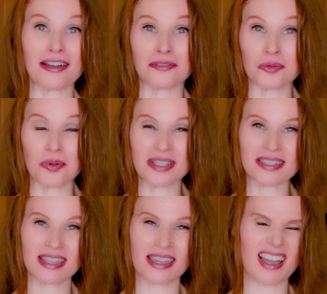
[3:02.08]
of
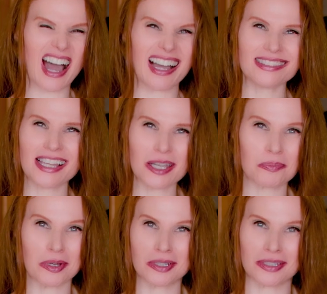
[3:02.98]
whiskey. I like
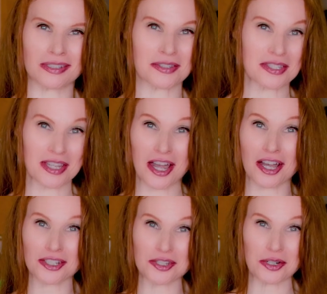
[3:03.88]
putting
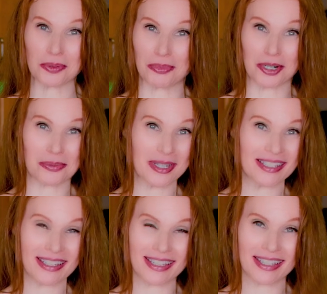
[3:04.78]
scotch or bourbon
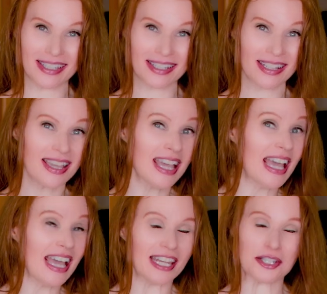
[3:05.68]
in
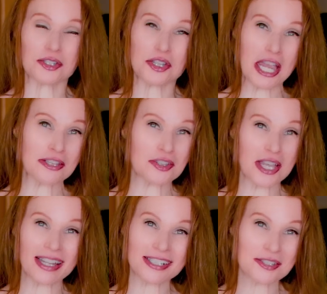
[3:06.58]
exchange. It
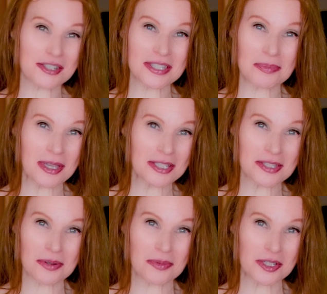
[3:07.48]
kind of just
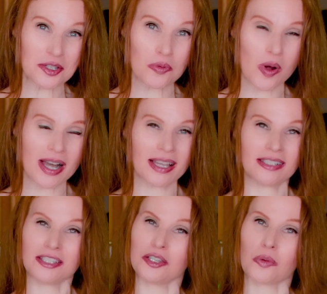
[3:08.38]
depends on what you
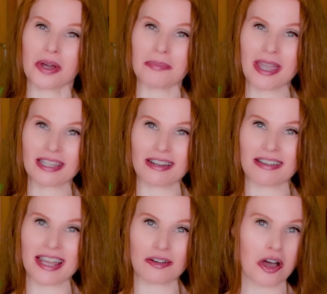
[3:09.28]
want. You want to make it
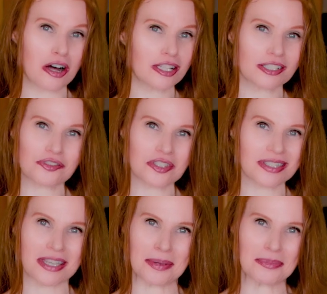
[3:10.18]
non-alcoholic,
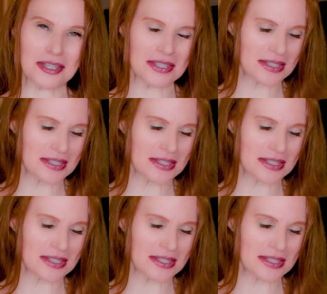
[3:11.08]
just skip this